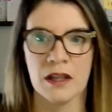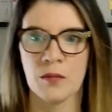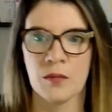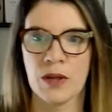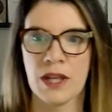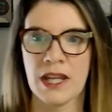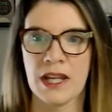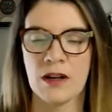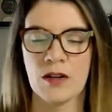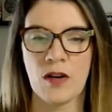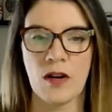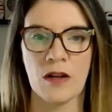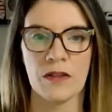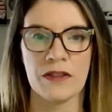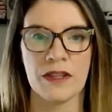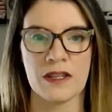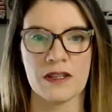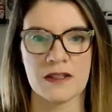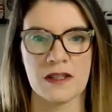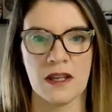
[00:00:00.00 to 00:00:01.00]
We hear all
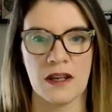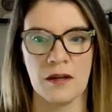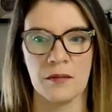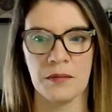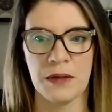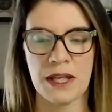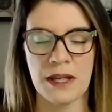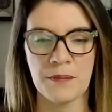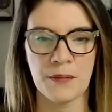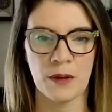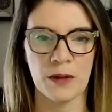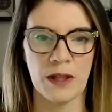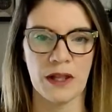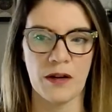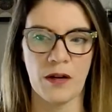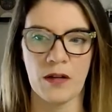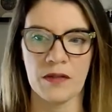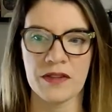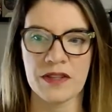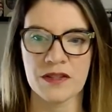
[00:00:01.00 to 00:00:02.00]
these people
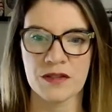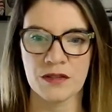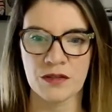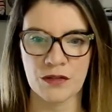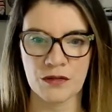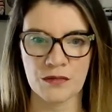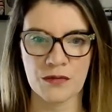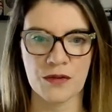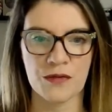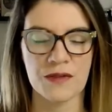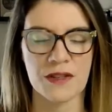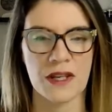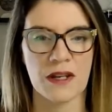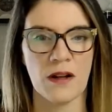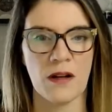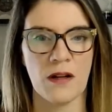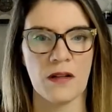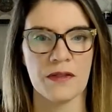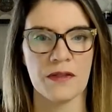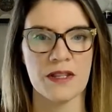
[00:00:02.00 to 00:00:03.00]
and all these gurus
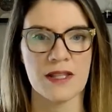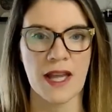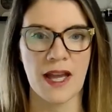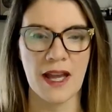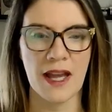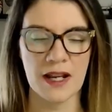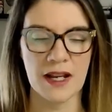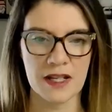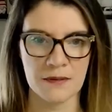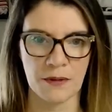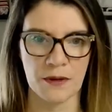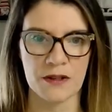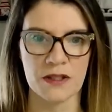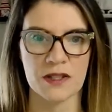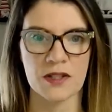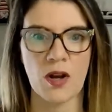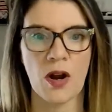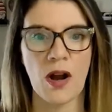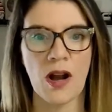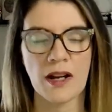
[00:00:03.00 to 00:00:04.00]
and all these experts
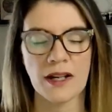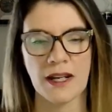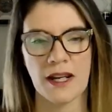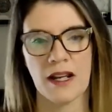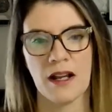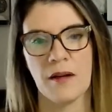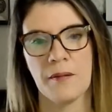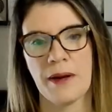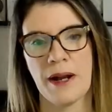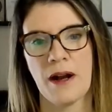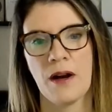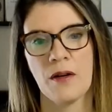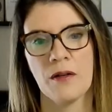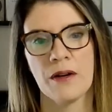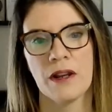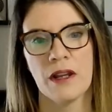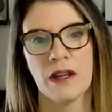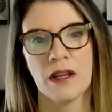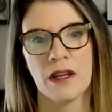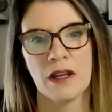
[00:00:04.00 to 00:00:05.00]
talking
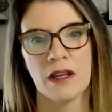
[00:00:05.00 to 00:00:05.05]
about